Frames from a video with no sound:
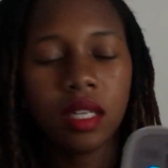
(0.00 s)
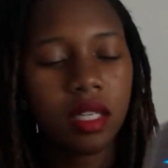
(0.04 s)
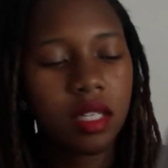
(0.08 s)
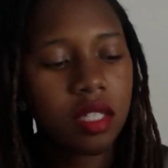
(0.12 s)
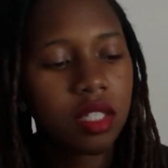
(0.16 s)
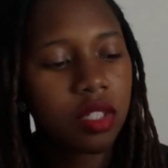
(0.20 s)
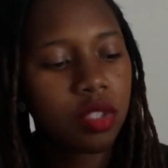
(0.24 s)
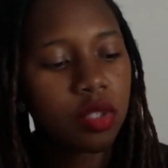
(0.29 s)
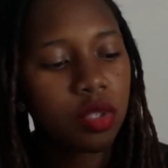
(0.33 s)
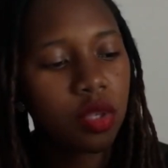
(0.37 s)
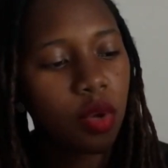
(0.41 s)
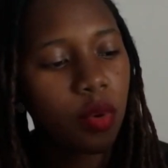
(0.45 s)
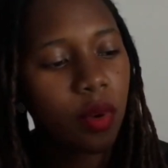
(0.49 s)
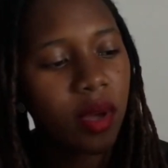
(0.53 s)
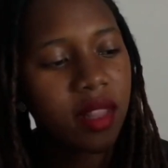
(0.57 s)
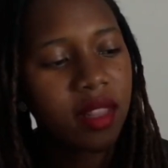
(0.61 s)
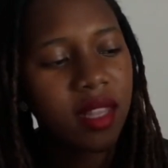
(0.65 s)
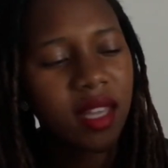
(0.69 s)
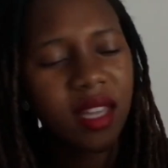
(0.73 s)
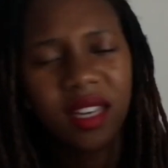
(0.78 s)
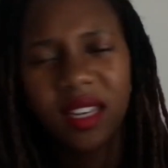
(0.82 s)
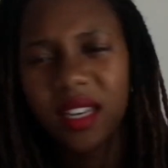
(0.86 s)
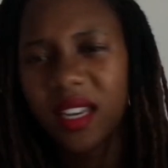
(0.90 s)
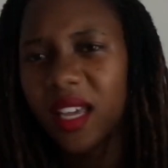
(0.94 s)
It is lower
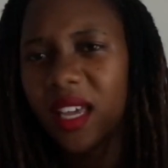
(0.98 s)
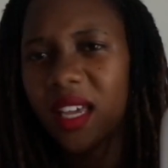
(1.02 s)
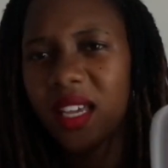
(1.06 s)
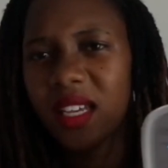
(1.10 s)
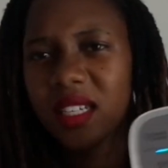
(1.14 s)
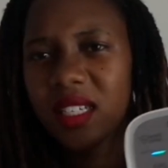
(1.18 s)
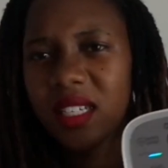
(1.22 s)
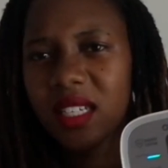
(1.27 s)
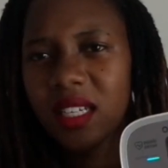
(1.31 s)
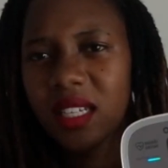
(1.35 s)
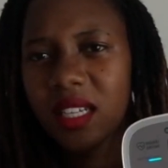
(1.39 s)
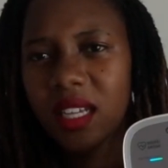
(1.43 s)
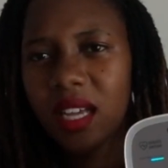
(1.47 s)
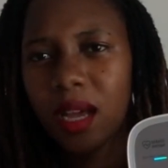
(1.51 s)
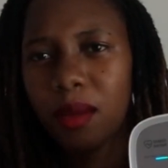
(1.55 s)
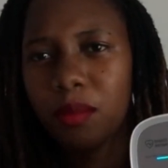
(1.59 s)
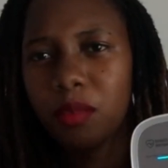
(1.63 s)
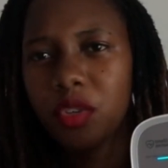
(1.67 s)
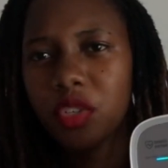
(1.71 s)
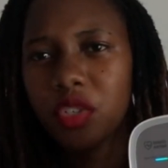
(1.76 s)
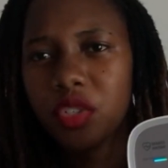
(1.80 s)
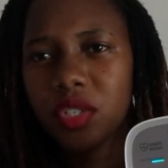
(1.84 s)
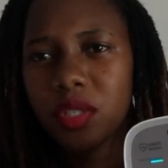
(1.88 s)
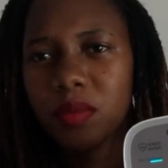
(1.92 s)
than 80.
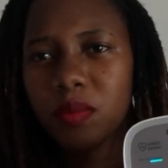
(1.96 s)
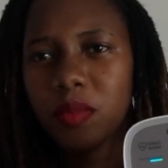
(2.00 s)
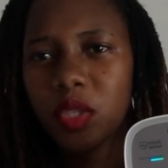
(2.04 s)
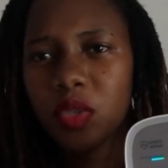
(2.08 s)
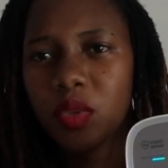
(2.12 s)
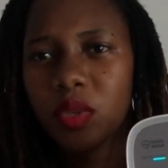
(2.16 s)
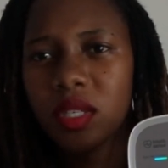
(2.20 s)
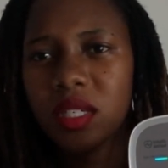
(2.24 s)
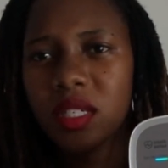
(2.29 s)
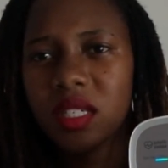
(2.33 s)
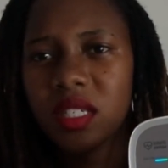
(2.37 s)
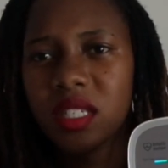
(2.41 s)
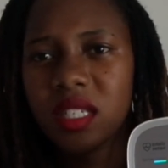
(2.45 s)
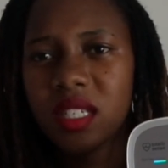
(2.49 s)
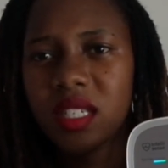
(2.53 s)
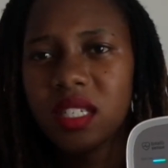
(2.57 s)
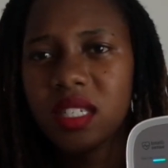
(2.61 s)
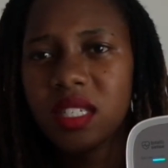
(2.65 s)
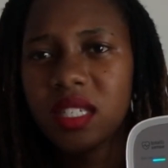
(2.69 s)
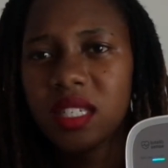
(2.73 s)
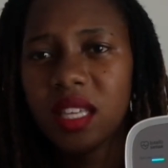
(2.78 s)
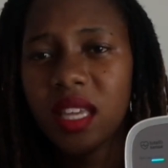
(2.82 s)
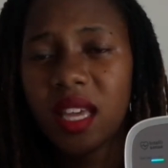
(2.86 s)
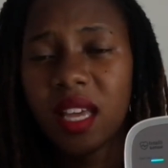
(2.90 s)
I'm usually between
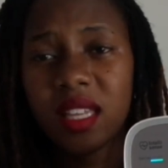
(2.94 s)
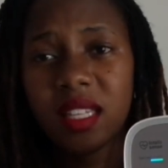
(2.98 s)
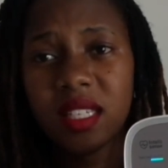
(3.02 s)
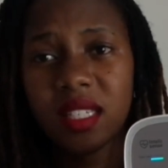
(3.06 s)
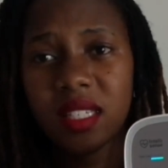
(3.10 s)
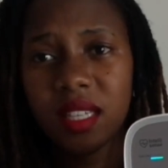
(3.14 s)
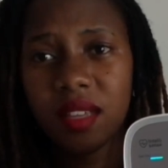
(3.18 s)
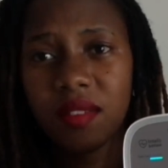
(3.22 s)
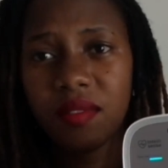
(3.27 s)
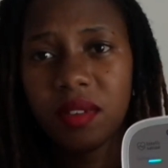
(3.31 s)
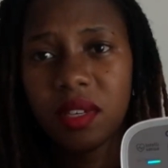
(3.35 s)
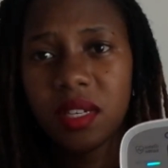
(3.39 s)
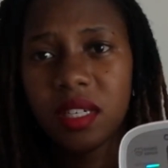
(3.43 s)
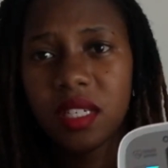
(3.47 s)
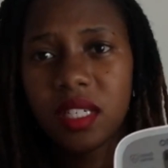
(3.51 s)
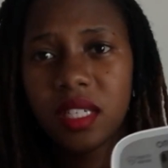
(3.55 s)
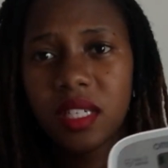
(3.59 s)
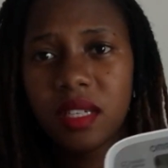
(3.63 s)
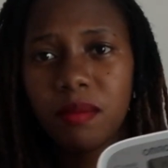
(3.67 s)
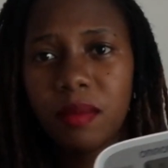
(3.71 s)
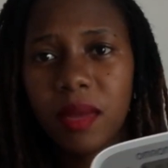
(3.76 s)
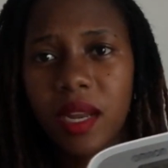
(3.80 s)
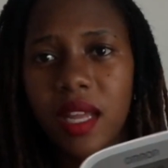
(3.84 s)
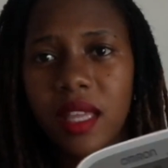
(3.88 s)
60 and
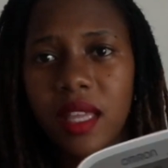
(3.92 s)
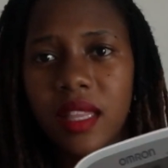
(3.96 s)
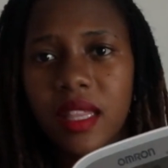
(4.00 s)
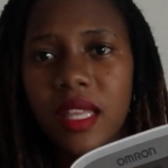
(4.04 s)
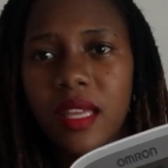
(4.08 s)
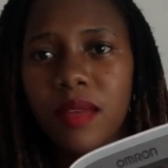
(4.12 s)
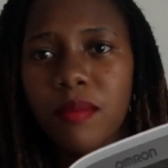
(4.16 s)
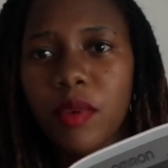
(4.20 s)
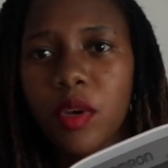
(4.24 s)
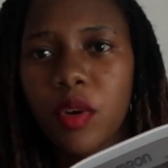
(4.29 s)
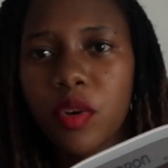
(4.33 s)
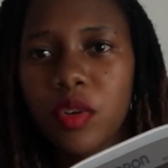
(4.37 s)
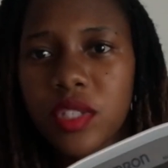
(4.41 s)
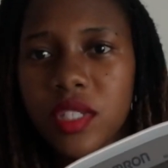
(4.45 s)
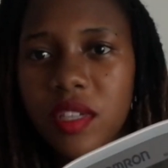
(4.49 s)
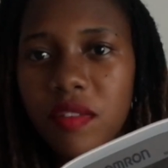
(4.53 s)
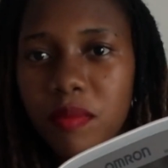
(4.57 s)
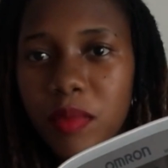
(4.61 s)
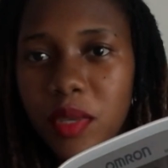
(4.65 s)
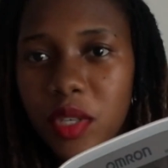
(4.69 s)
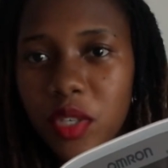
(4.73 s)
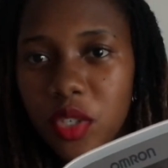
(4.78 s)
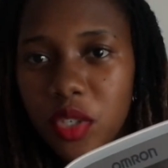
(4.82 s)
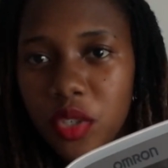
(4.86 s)
70, but I think because
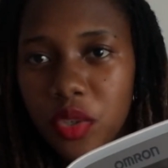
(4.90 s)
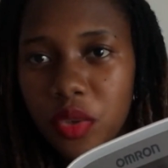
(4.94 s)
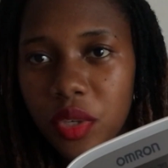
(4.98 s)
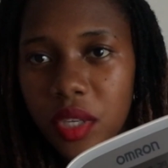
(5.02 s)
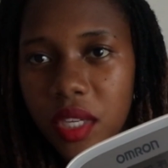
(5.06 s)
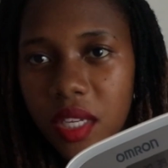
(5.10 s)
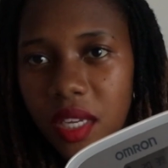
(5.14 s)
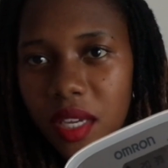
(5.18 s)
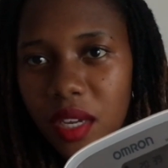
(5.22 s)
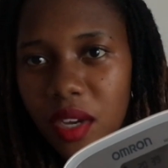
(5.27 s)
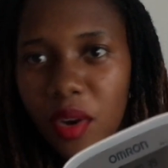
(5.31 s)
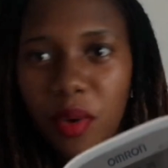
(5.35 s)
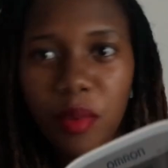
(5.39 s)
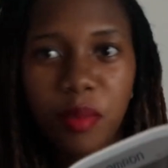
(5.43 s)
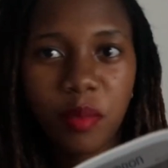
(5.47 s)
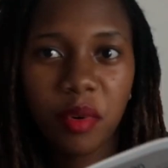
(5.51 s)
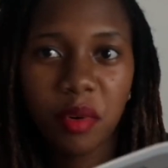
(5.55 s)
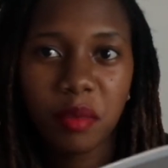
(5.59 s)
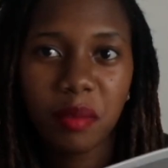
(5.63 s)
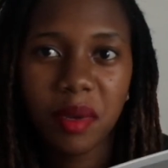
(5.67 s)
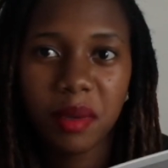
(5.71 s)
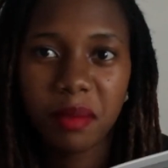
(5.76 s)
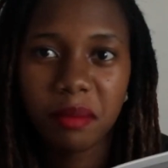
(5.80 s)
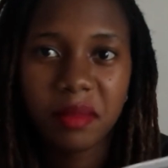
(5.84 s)
I've been talking, or
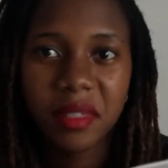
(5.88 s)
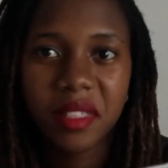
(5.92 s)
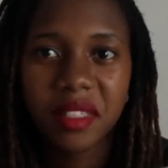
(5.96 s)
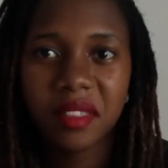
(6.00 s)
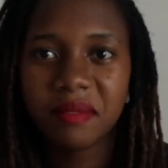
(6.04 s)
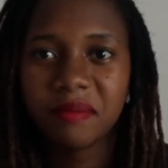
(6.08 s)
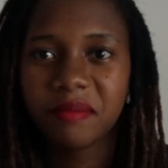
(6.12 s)
probably,